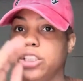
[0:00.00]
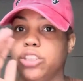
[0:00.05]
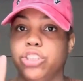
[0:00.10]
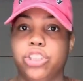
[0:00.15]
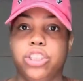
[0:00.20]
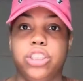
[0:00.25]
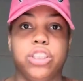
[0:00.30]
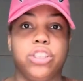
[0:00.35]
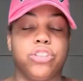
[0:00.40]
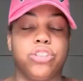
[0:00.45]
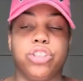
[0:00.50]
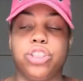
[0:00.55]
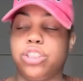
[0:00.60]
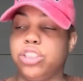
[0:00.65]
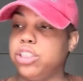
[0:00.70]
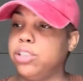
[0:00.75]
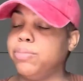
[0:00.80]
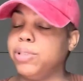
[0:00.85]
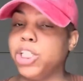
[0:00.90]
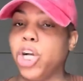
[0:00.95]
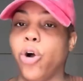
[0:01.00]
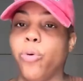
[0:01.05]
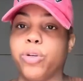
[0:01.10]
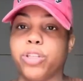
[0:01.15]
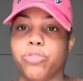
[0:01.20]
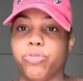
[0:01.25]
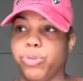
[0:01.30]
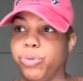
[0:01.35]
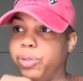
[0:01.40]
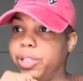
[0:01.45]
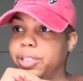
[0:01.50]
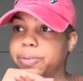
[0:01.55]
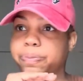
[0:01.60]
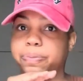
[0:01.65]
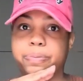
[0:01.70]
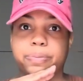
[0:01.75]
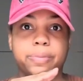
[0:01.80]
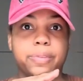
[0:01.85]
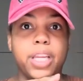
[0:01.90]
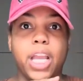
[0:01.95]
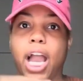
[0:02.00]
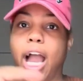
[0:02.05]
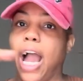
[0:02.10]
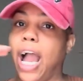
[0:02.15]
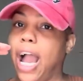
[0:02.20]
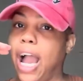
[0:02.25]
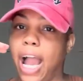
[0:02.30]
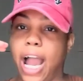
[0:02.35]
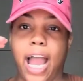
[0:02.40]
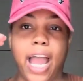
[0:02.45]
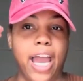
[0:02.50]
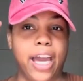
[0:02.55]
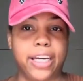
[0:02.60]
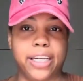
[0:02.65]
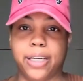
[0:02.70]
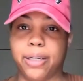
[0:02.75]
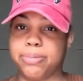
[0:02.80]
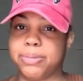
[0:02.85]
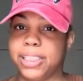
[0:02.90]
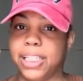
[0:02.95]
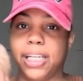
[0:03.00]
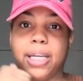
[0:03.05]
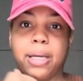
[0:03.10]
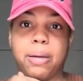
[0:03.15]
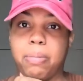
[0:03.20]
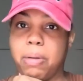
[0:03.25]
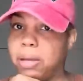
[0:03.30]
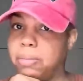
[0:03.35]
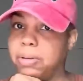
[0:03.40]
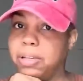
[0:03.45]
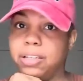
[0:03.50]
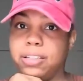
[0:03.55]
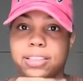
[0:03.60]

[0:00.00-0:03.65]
She be going through it. I had it up to here, baby.